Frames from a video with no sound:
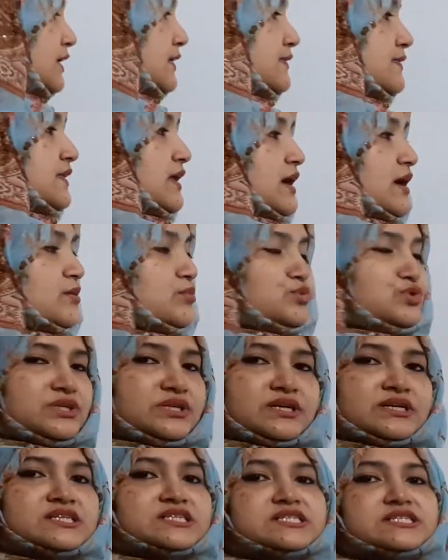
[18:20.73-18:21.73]
The
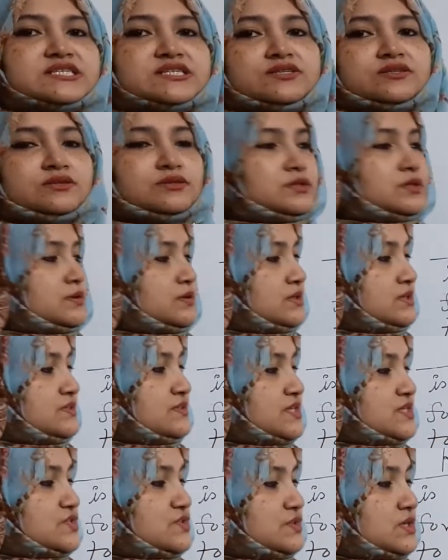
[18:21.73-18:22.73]
ammonia, the
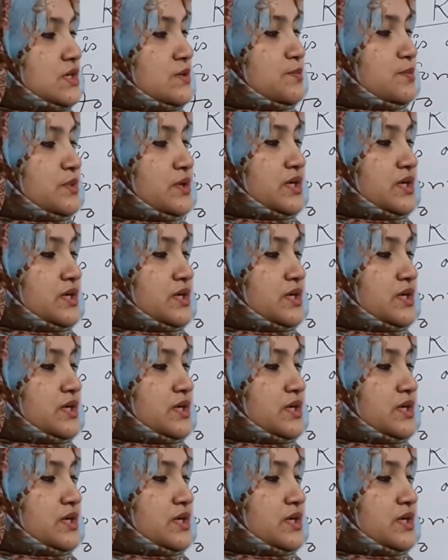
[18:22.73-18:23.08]
industrial